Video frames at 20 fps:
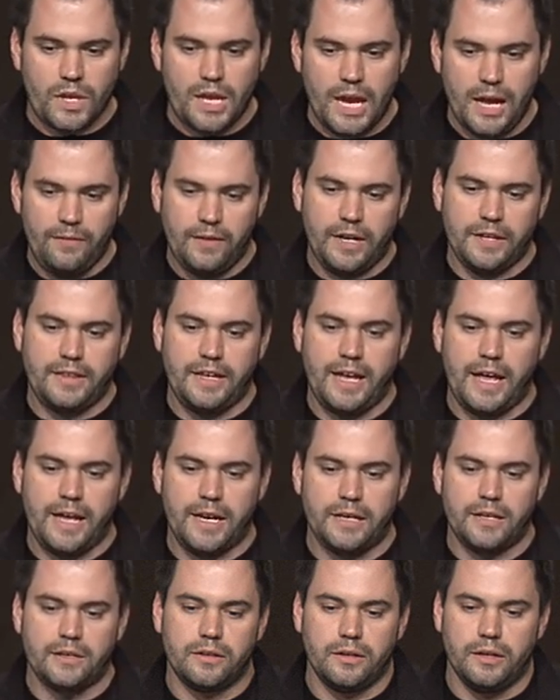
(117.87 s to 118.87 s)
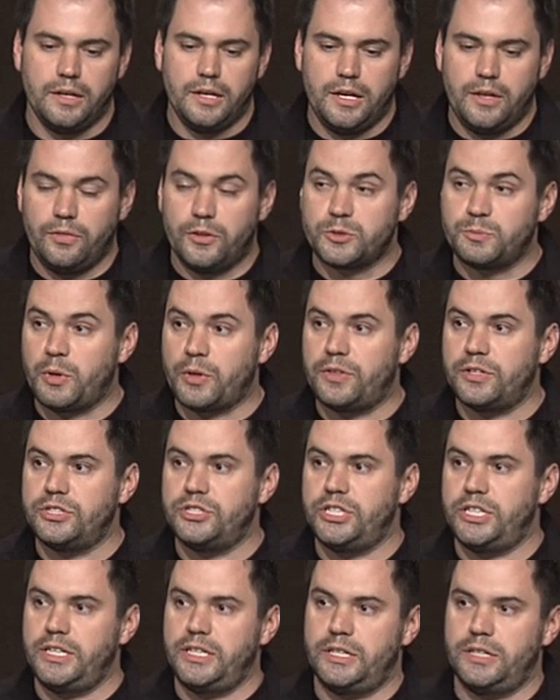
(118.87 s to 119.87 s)
And then at the end, there's both a
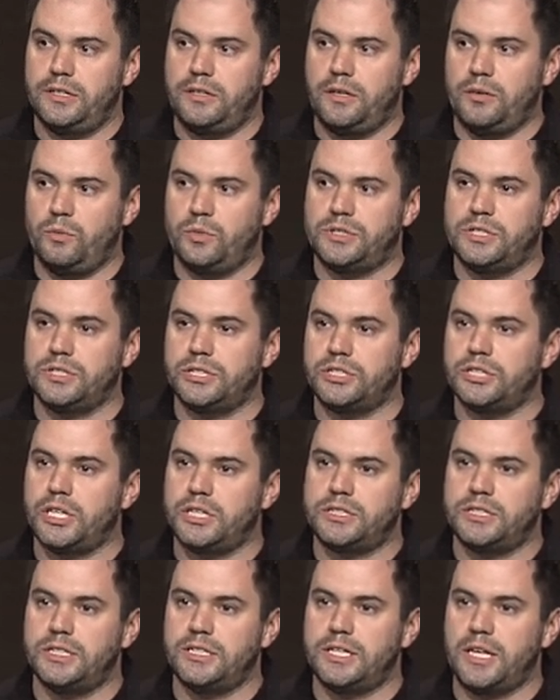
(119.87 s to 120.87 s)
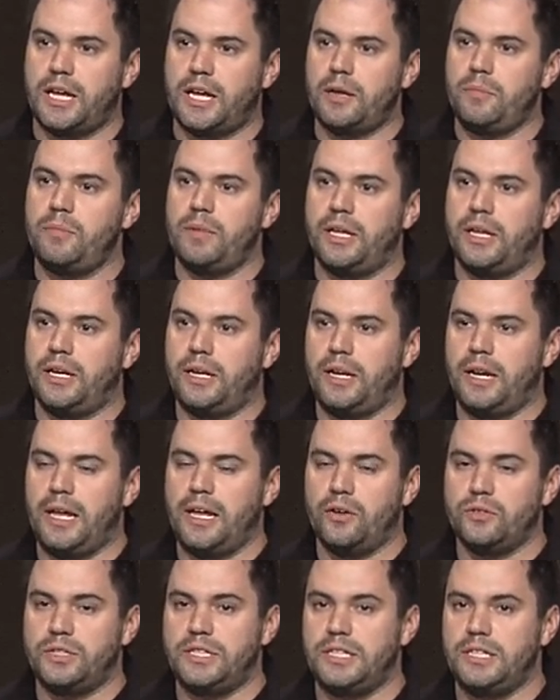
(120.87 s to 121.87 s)
JIT, which is a just-in-time, and an
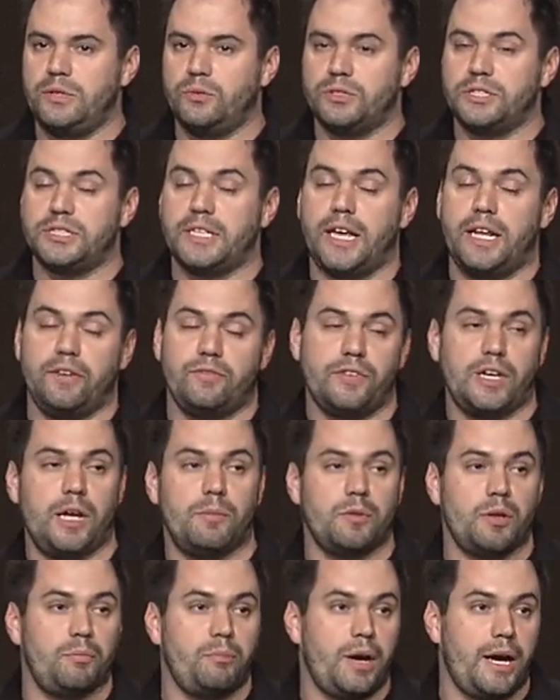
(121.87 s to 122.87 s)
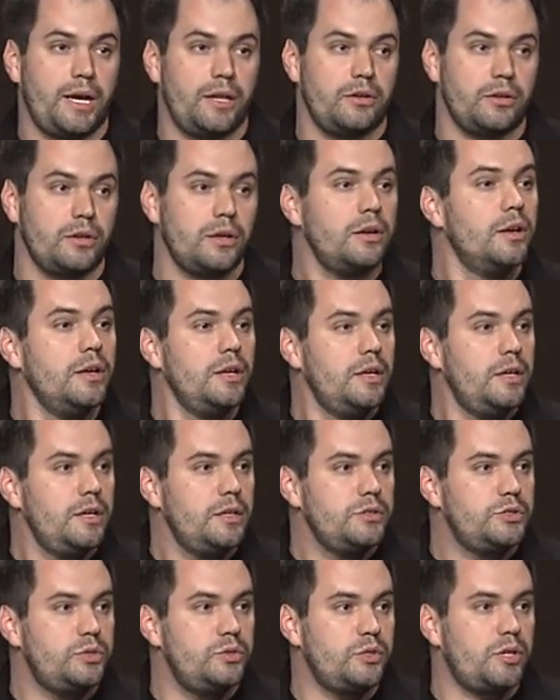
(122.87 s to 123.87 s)
AOT, which is a ahead-of-time compiler,
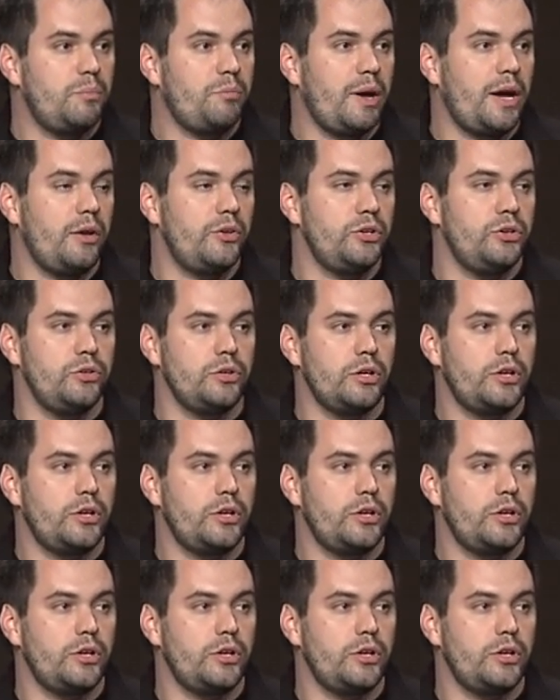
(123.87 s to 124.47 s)
to compile your